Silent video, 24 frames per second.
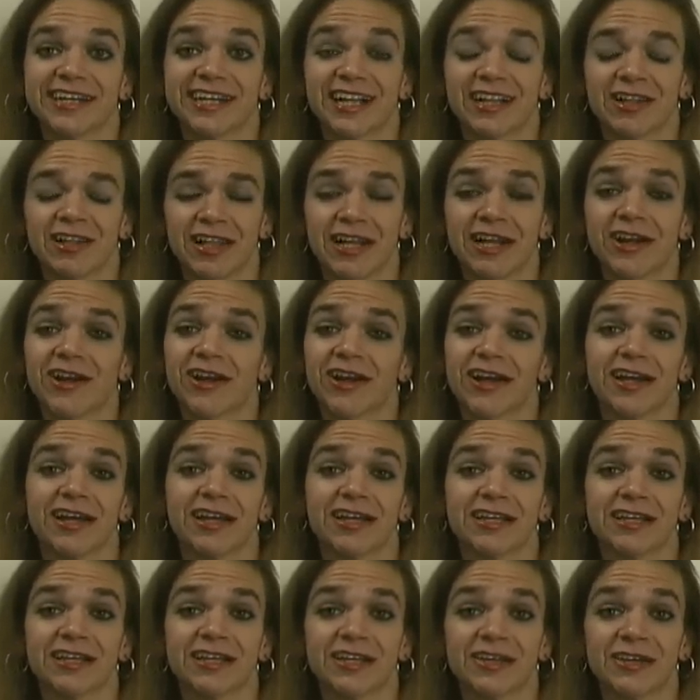Clara,
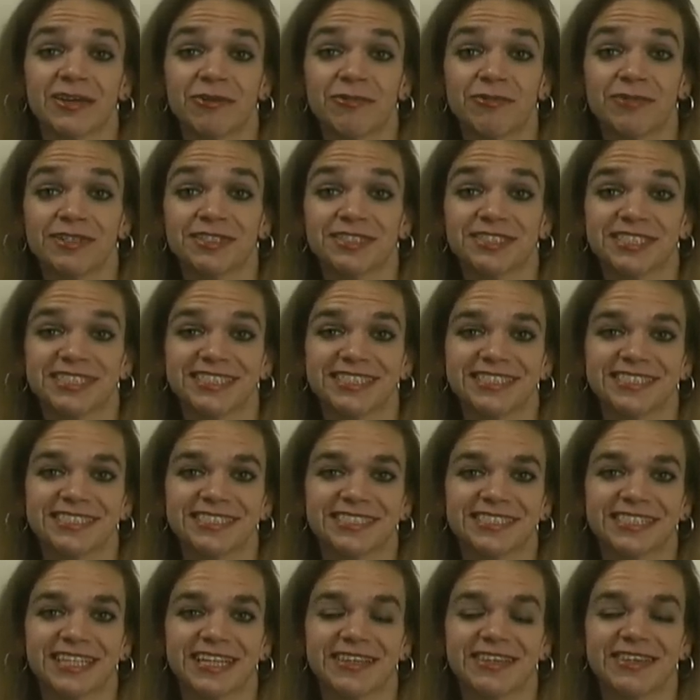which
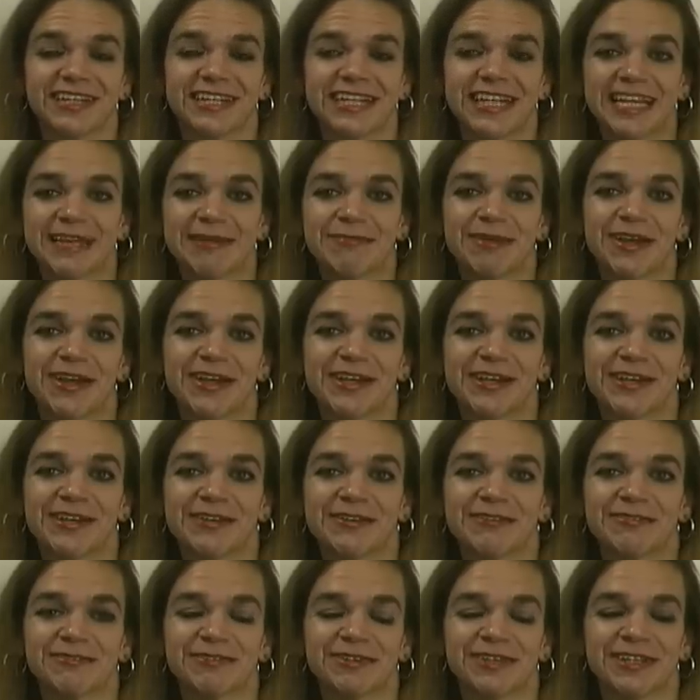is the name
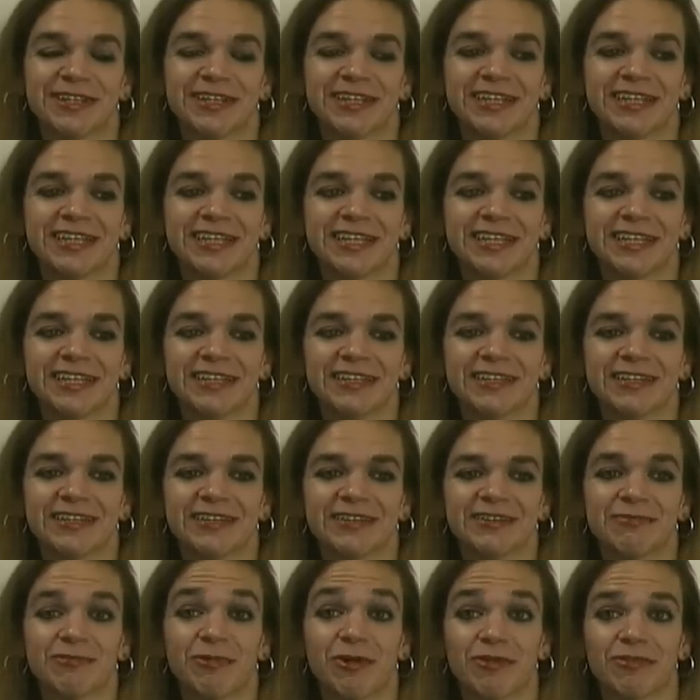of,
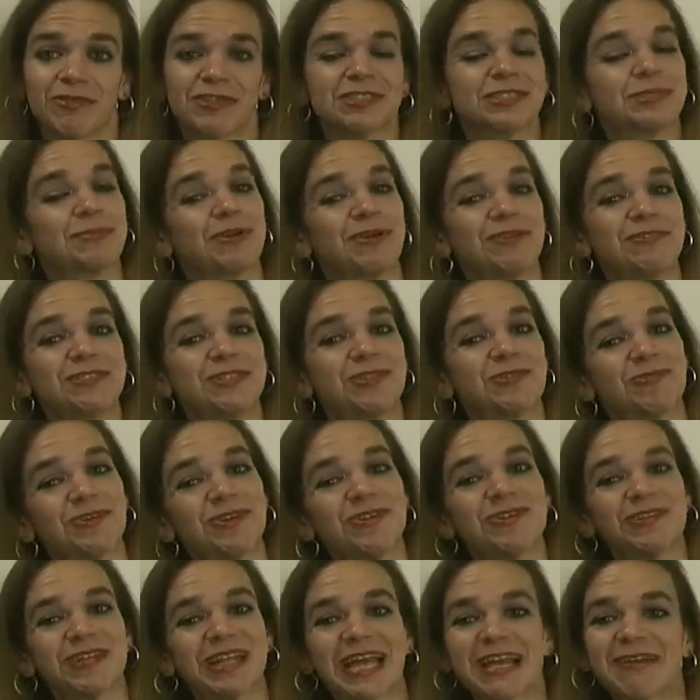well, the supposed
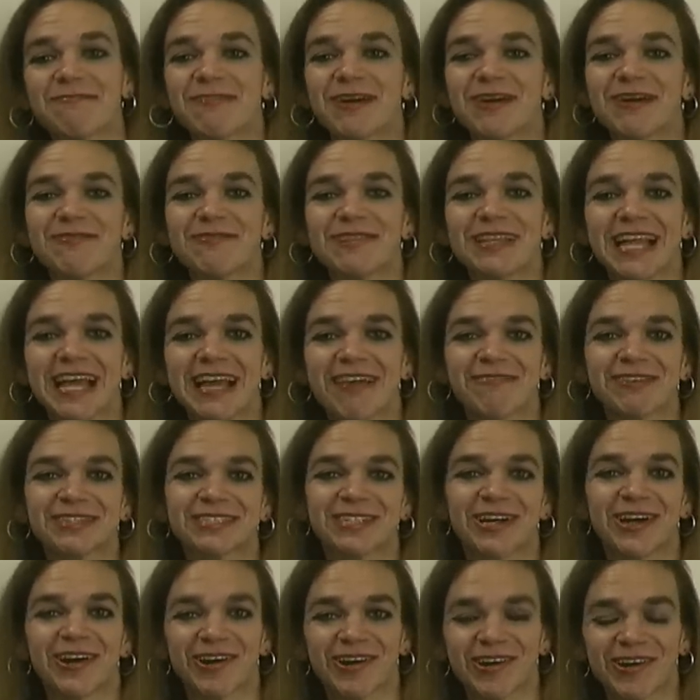real name of the
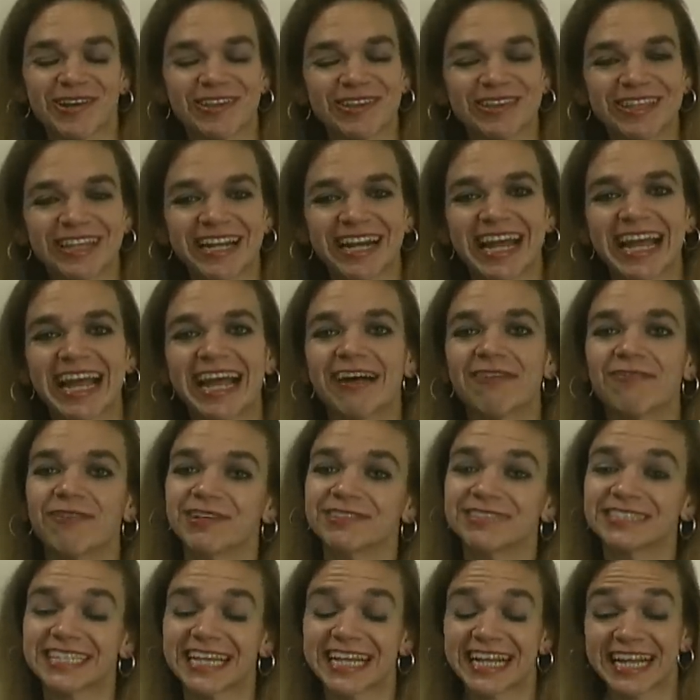avatar that I have
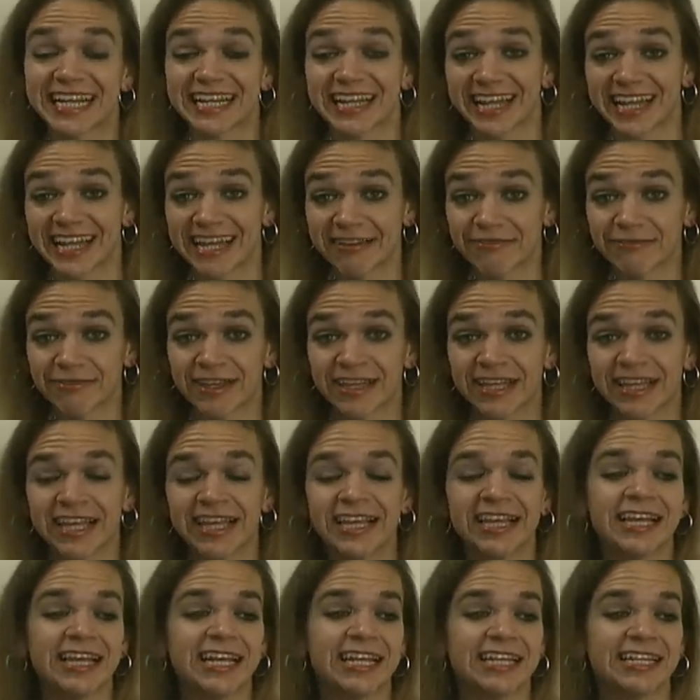on Second Life.
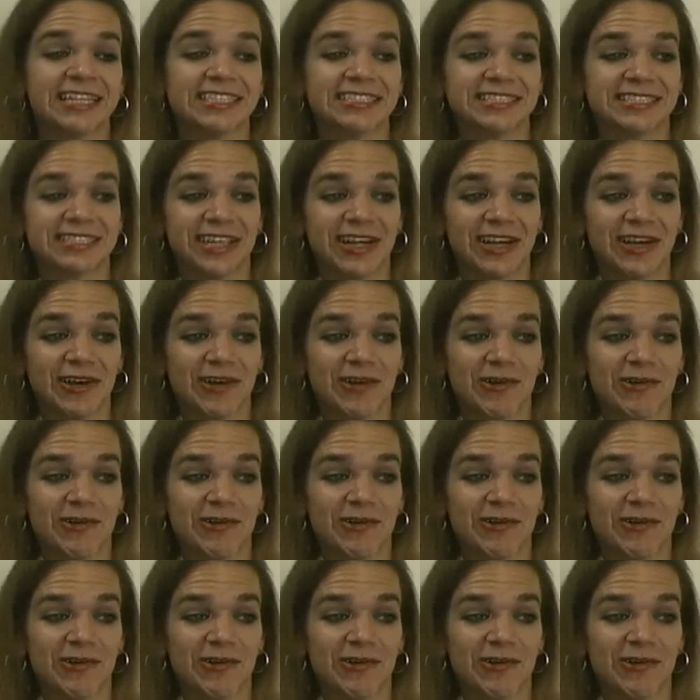So